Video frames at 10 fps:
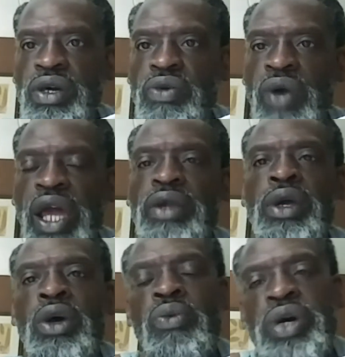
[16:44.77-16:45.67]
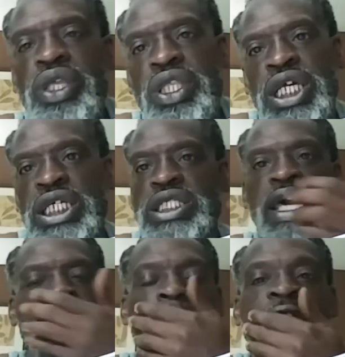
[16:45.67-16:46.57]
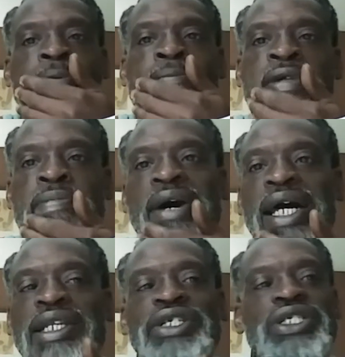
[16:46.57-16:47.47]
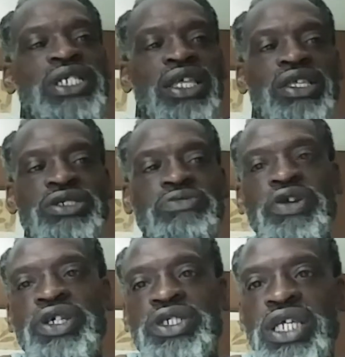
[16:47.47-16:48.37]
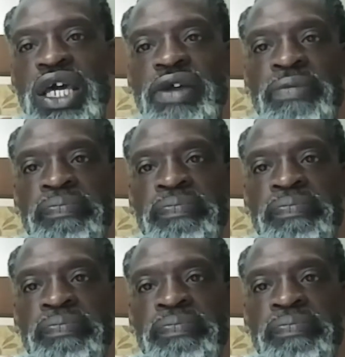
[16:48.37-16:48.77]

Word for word: Right? One of the things that in, in my near death experience that